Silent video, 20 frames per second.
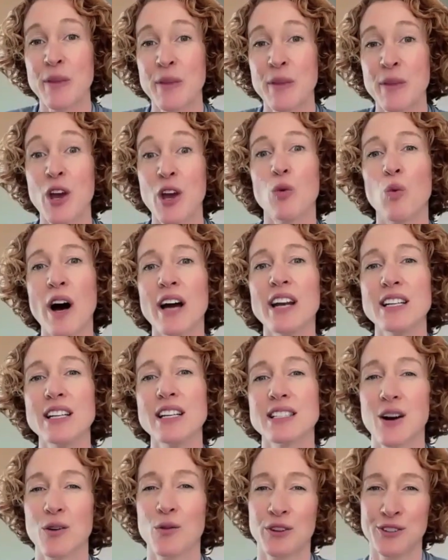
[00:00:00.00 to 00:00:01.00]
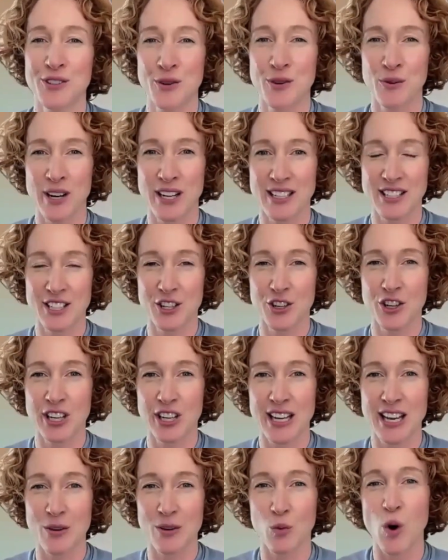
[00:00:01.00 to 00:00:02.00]
What is that world you wanted to
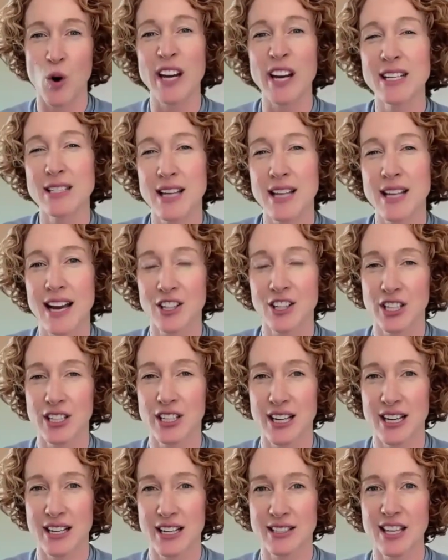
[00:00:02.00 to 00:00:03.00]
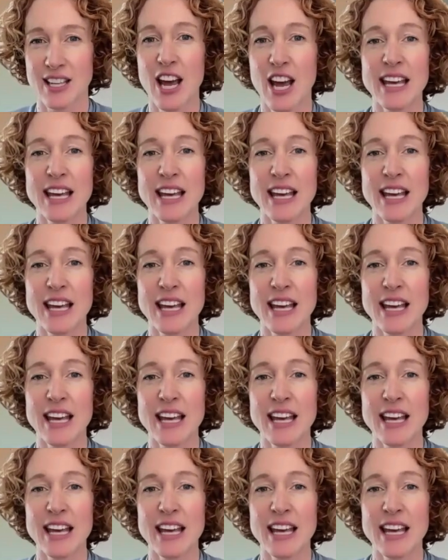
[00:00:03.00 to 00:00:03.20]
create? What is that goodness?